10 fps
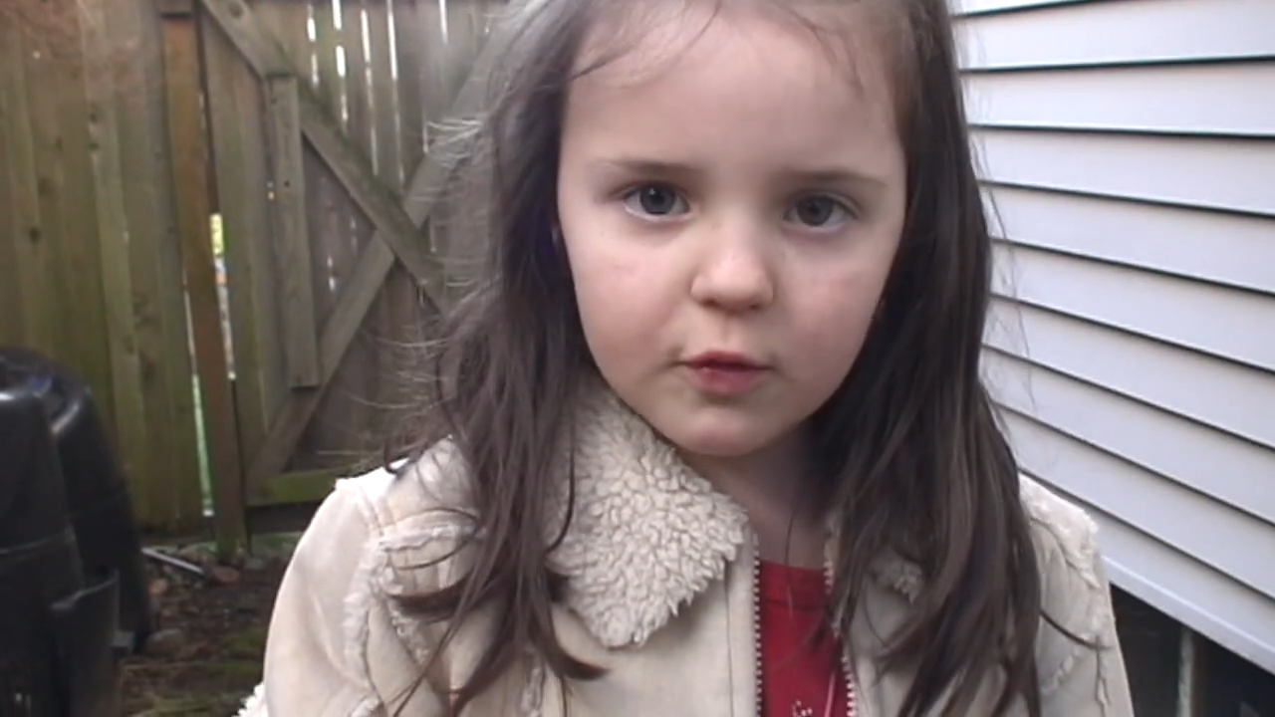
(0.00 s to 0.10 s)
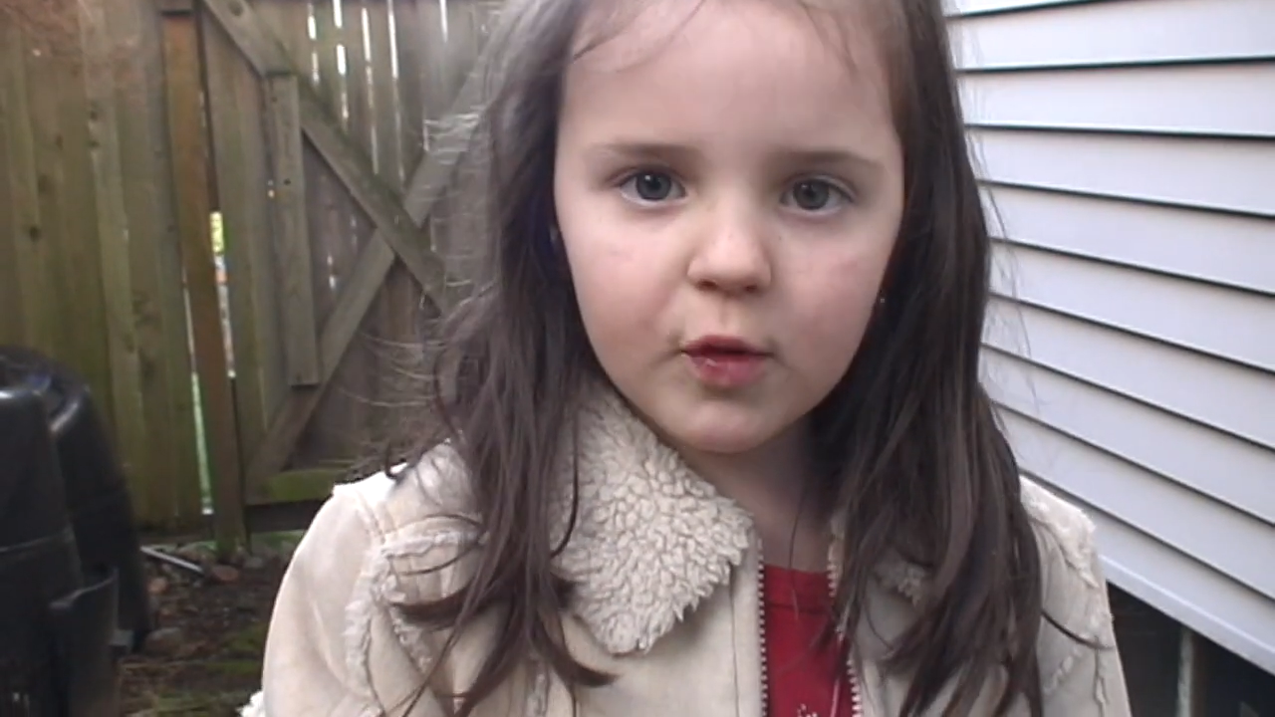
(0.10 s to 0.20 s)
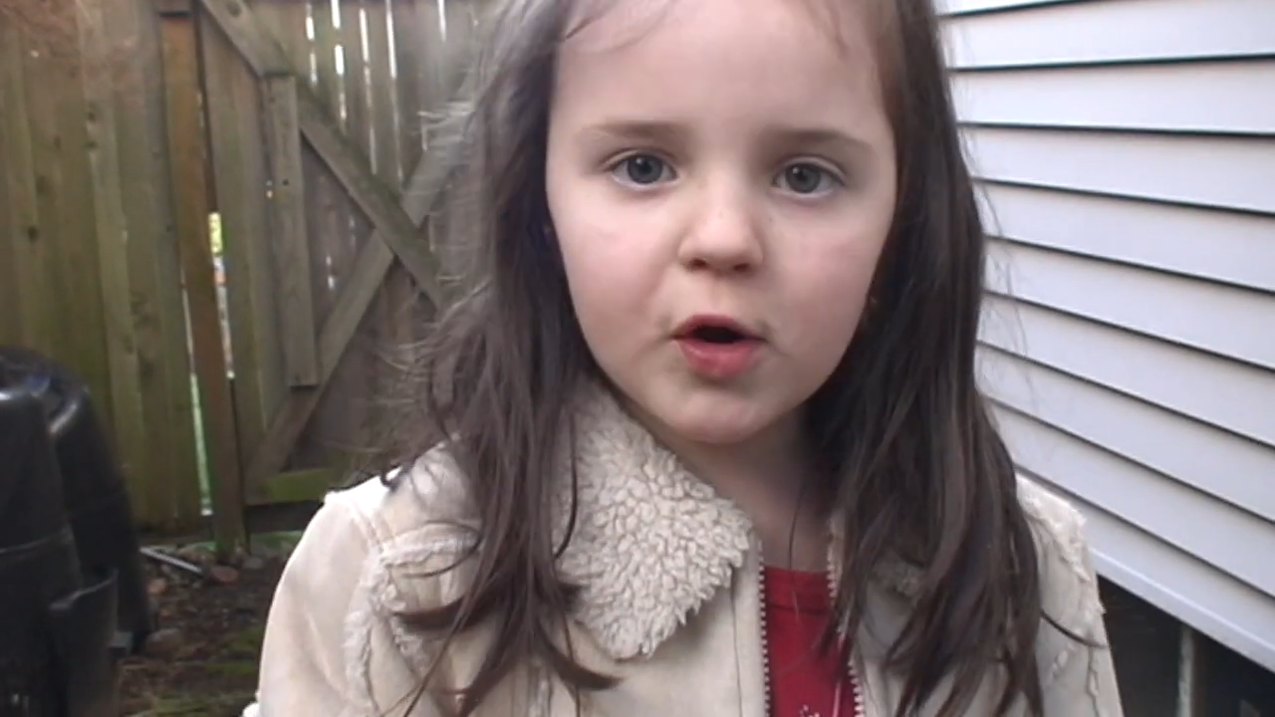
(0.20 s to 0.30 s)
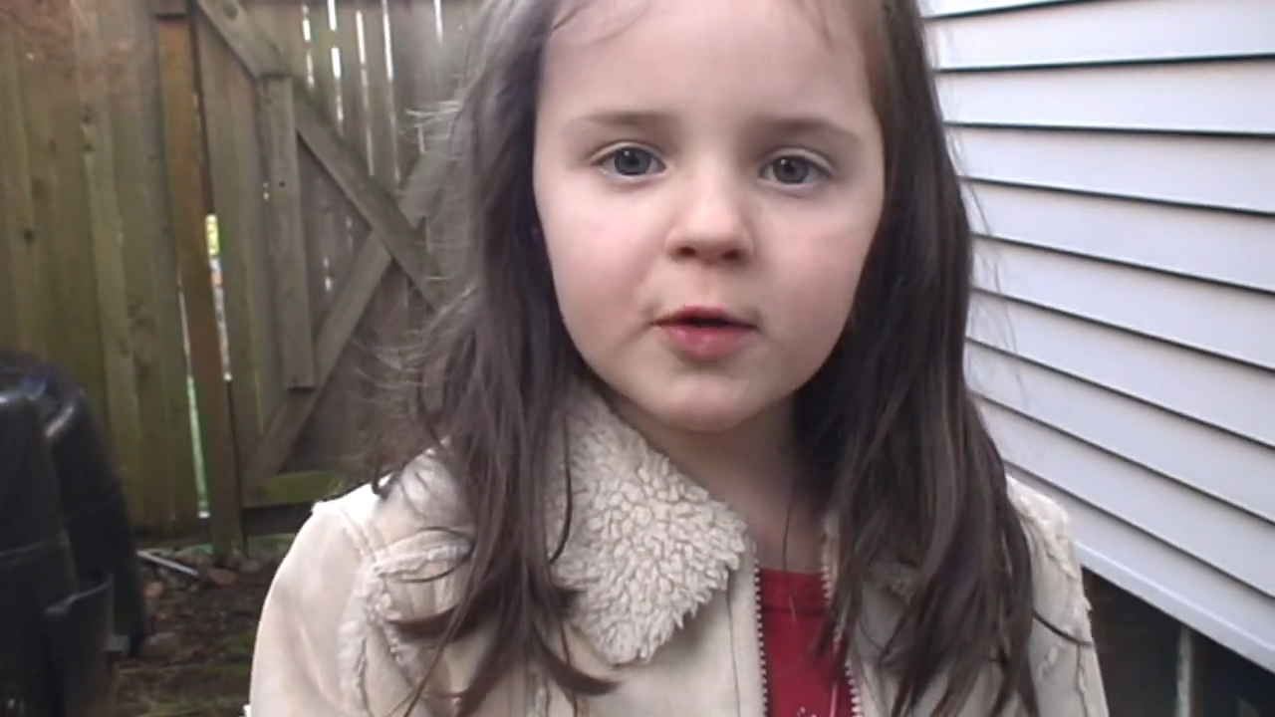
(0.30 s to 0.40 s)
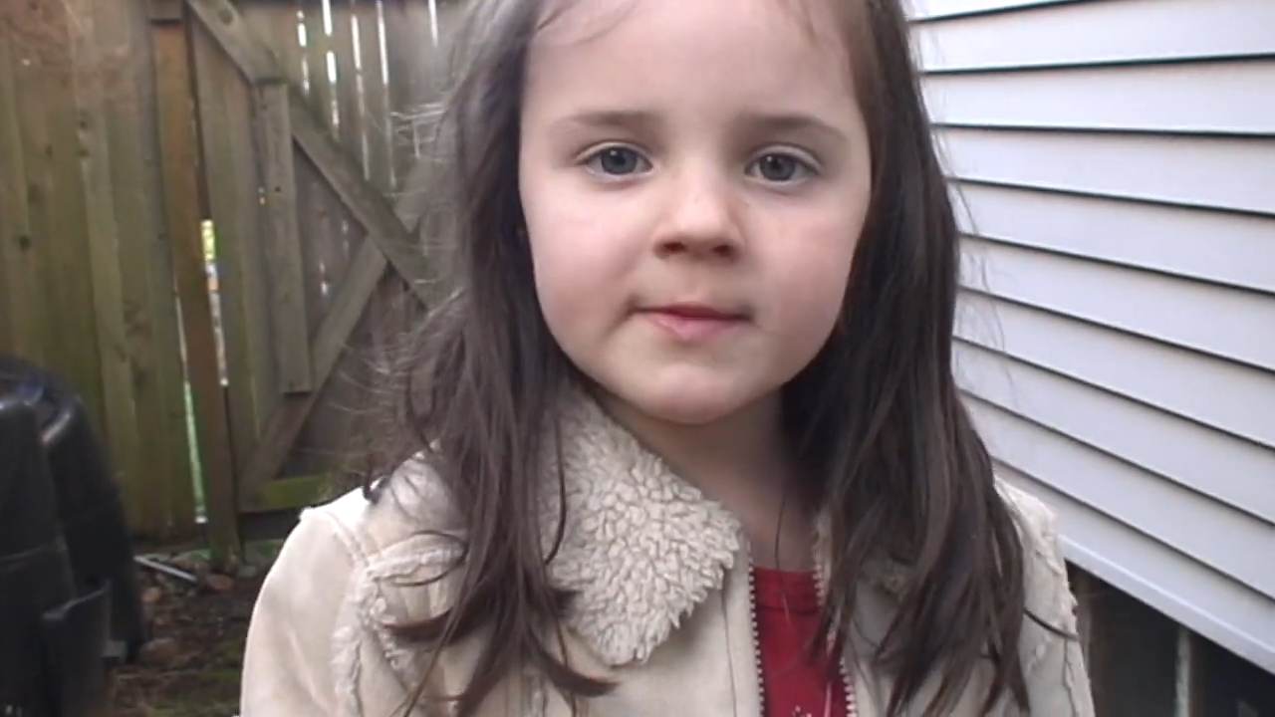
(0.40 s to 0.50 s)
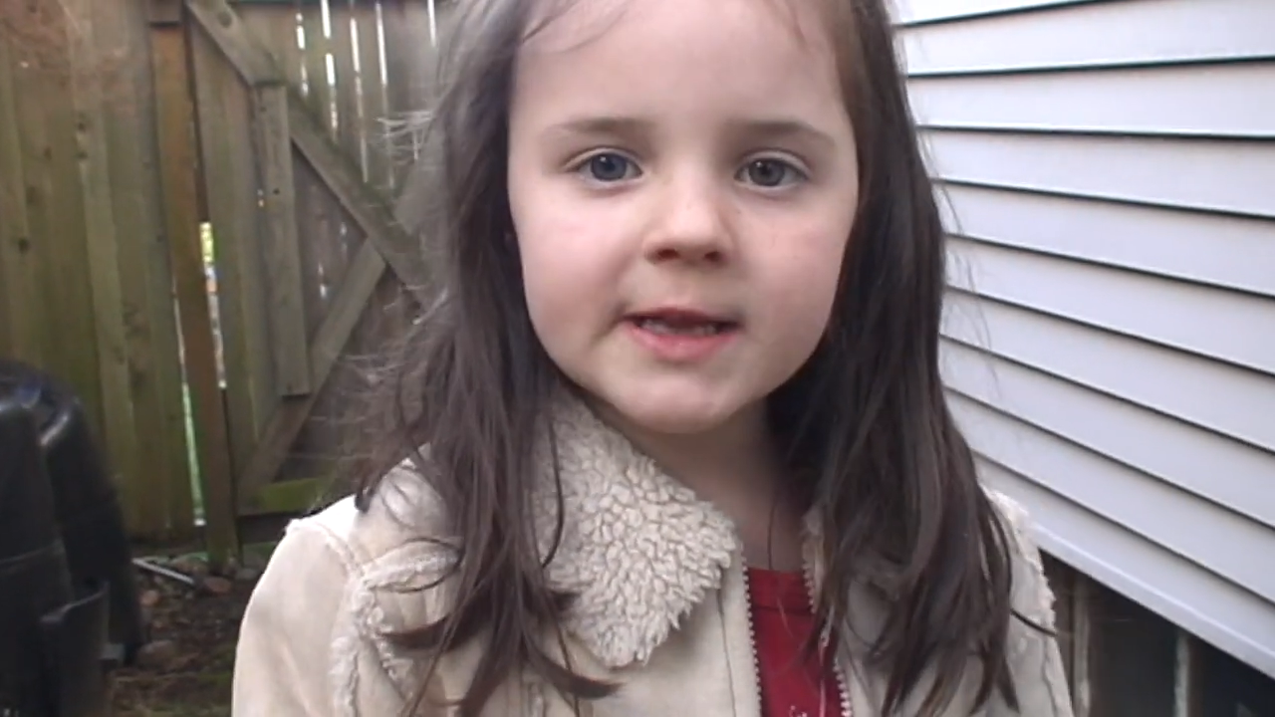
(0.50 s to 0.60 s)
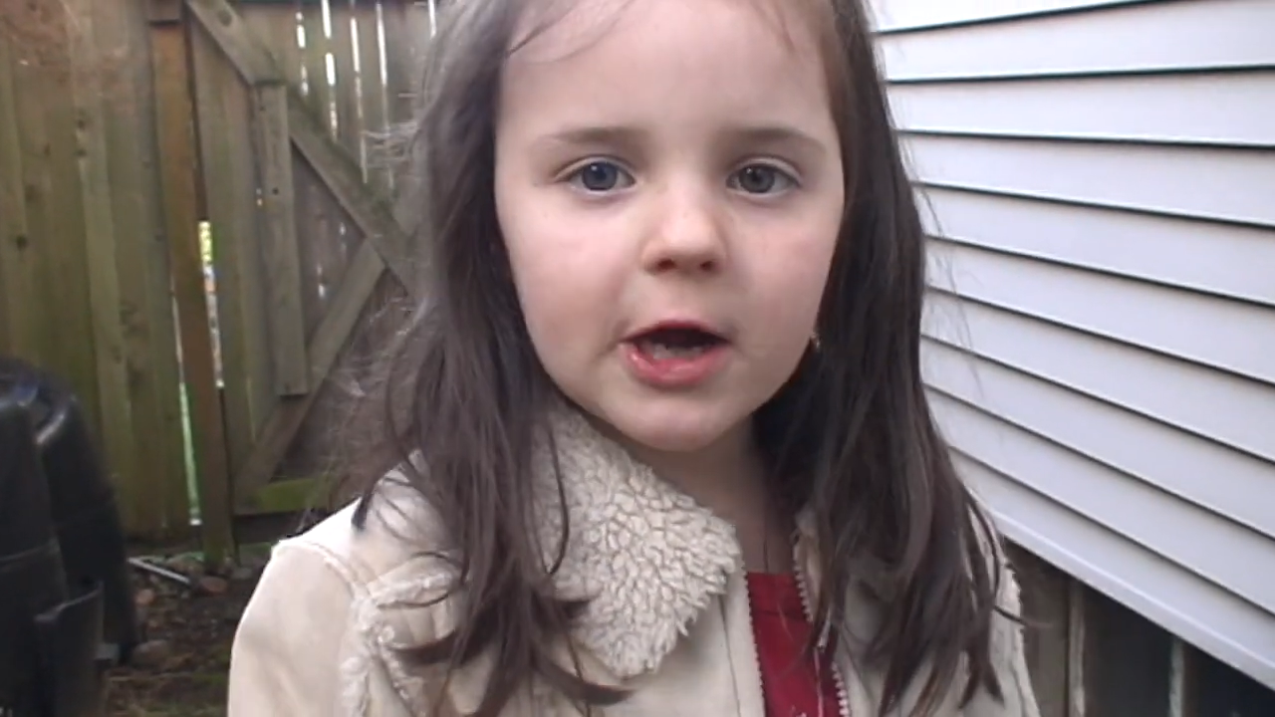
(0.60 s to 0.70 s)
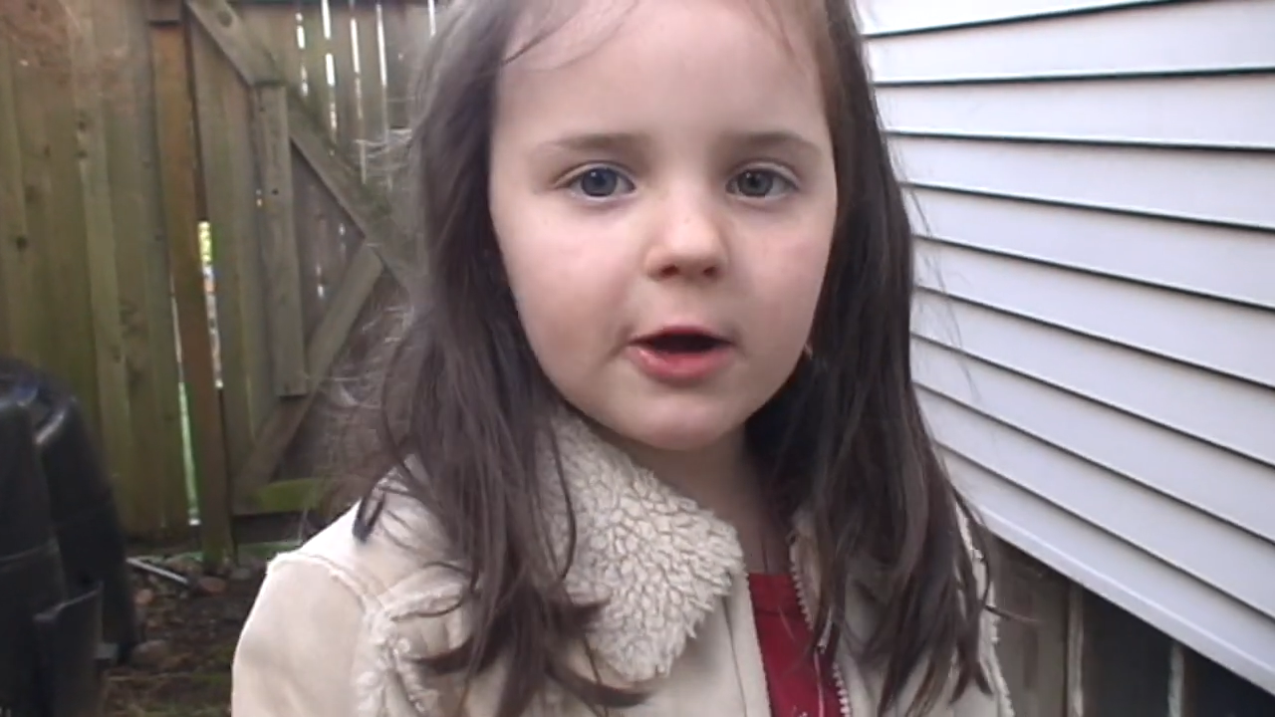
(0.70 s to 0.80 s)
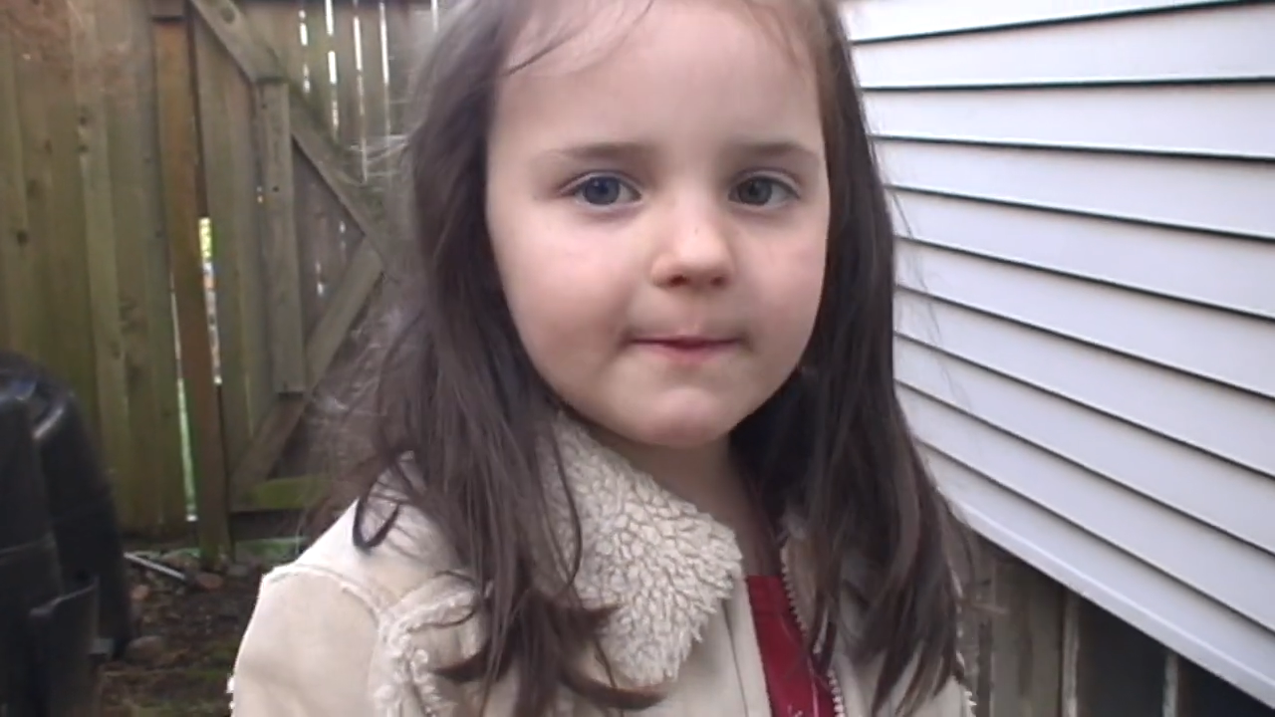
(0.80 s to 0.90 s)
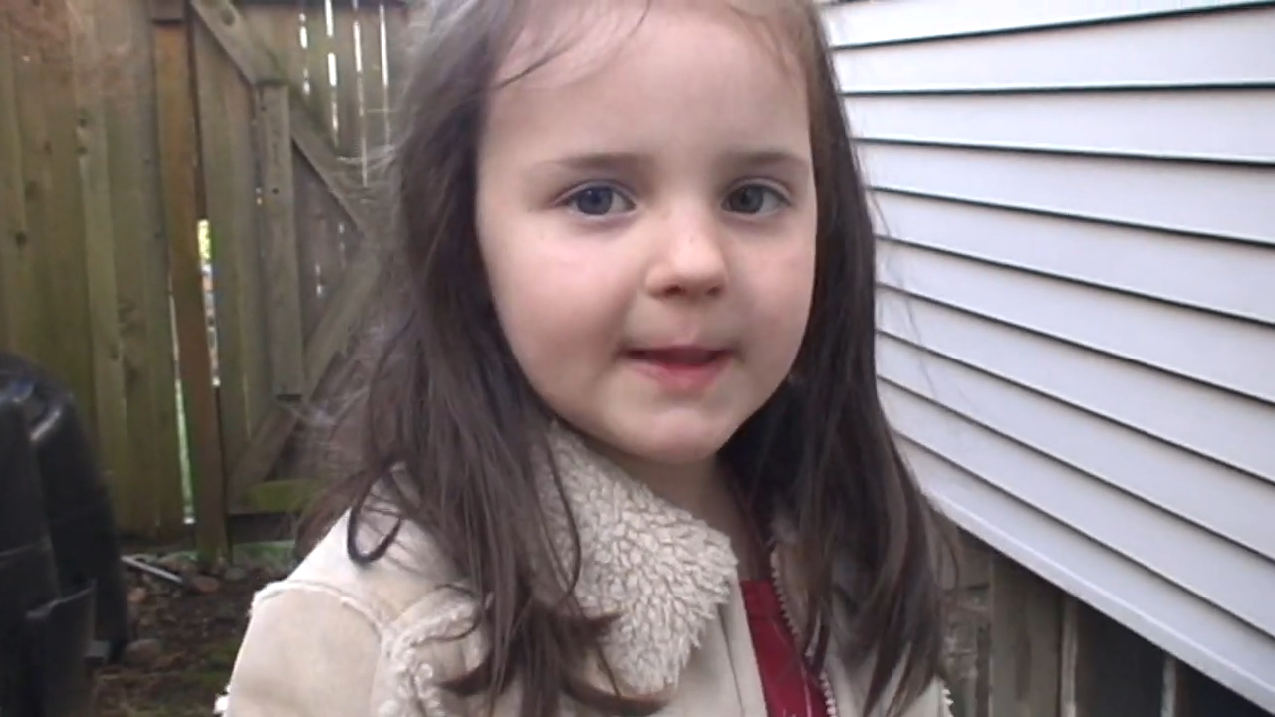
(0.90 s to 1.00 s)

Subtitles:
Worms help